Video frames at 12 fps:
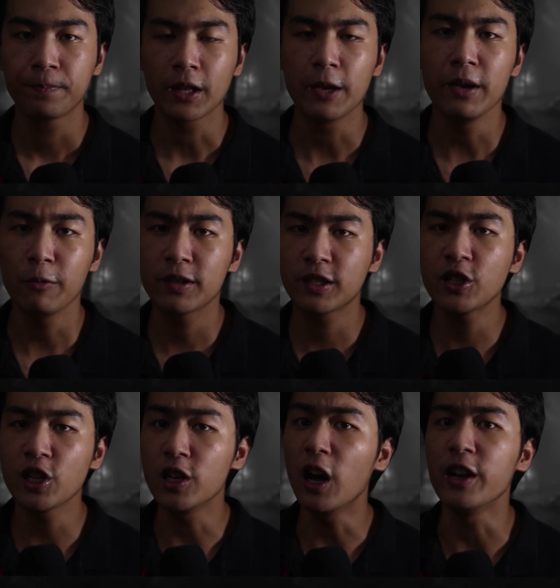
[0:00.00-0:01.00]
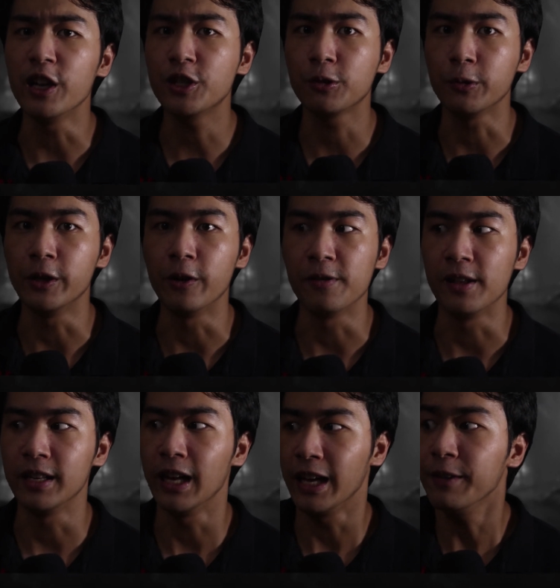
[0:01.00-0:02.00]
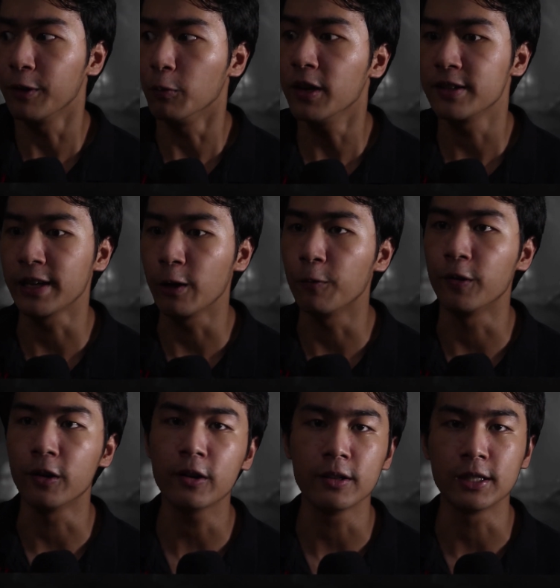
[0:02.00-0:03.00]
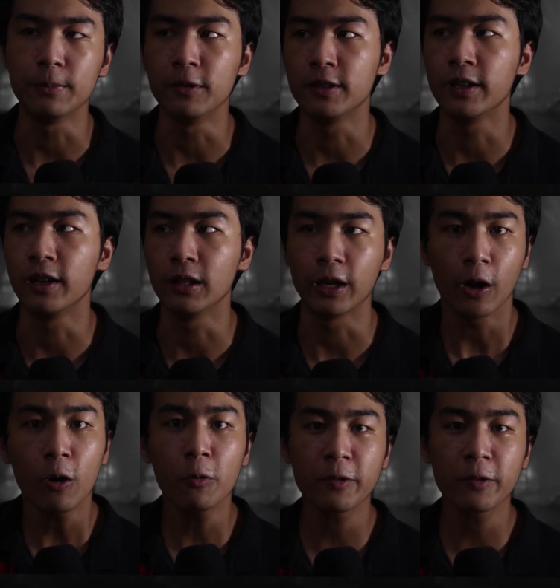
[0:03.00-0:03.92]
I mean, it was such a non-issue here that even once I overheard someone saying like, oh,